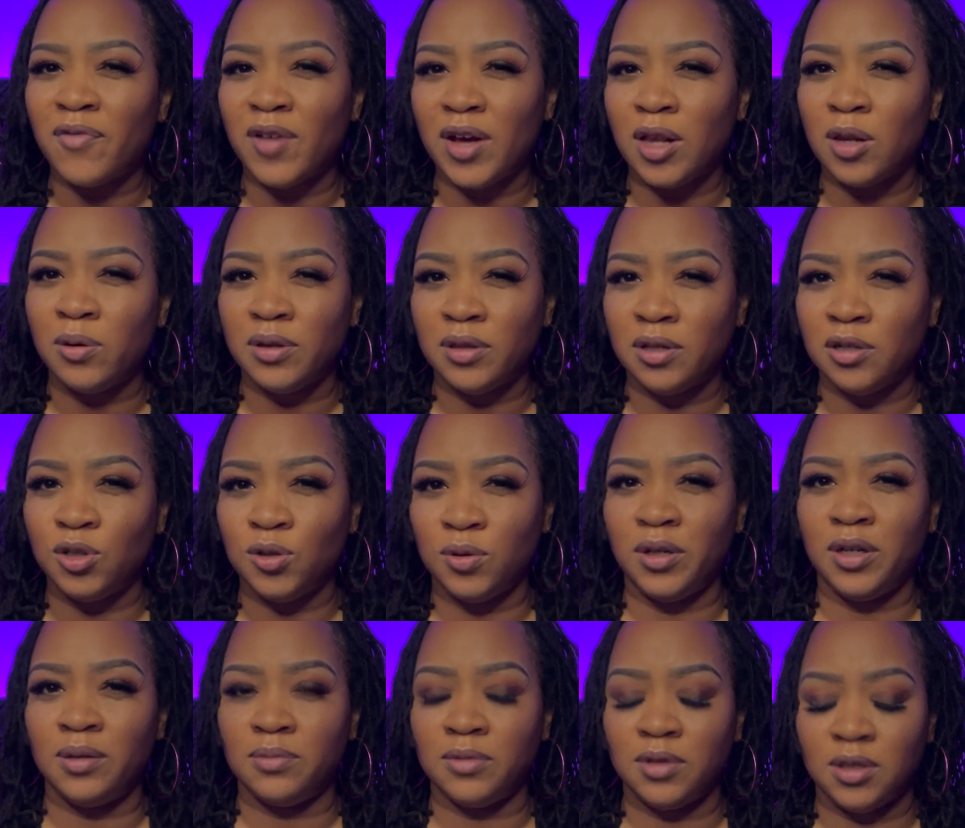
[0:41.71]
following their
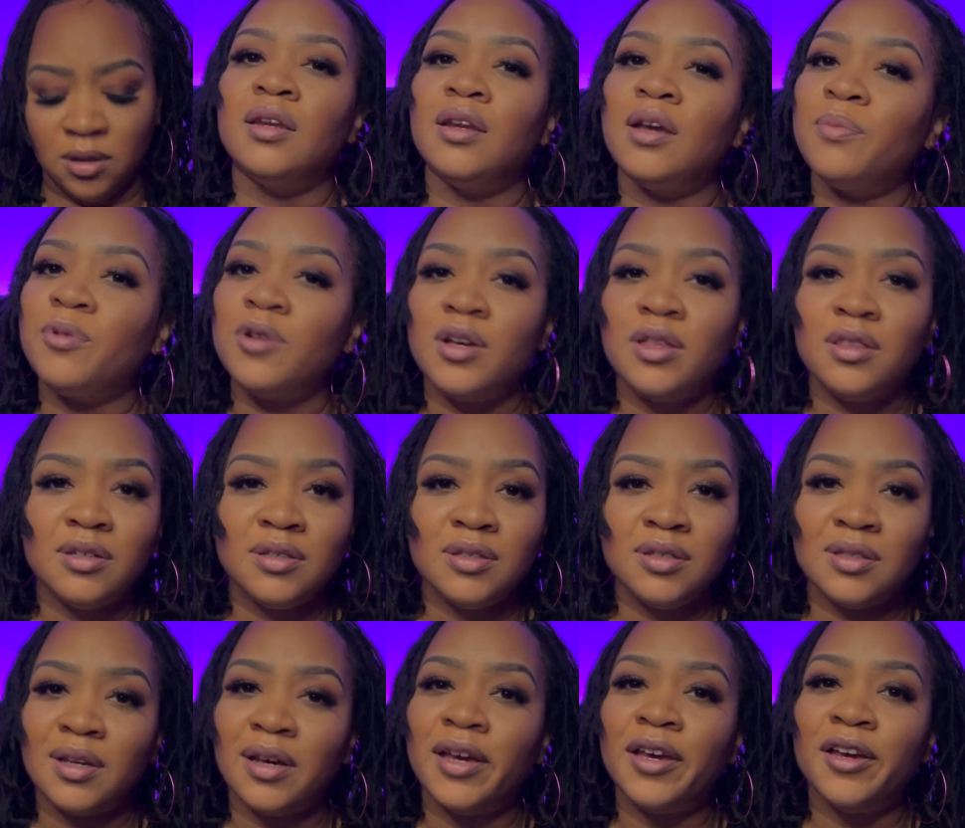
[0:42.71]
dreams? Now,
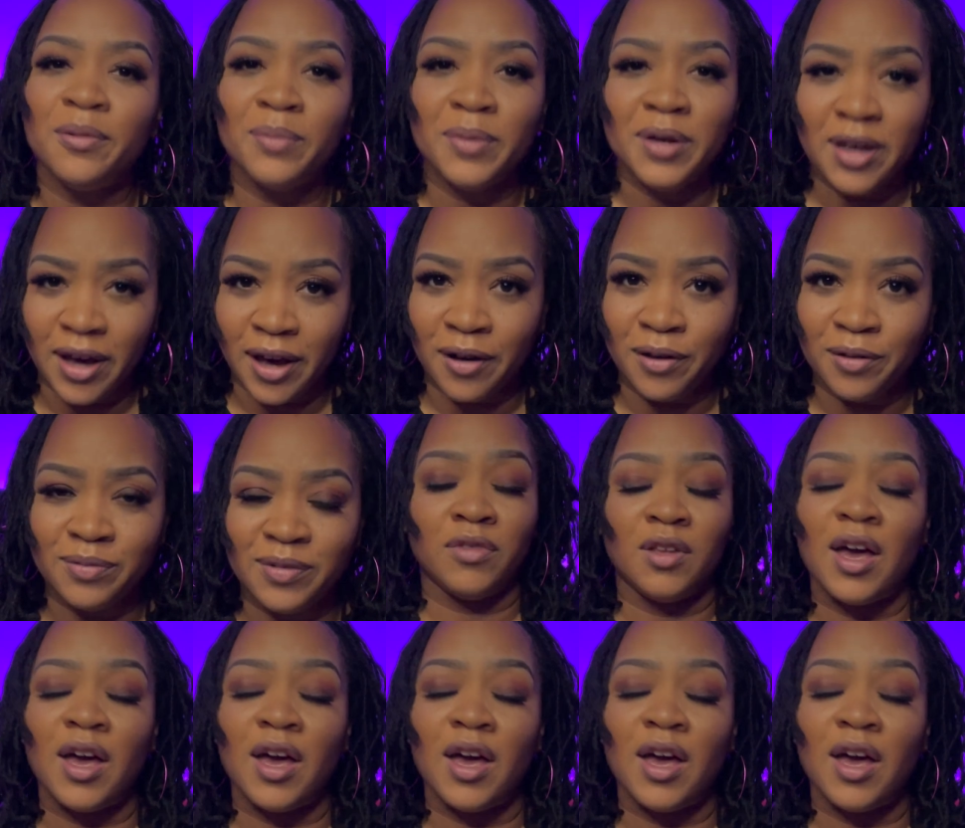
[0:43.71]
brothers, hear me out.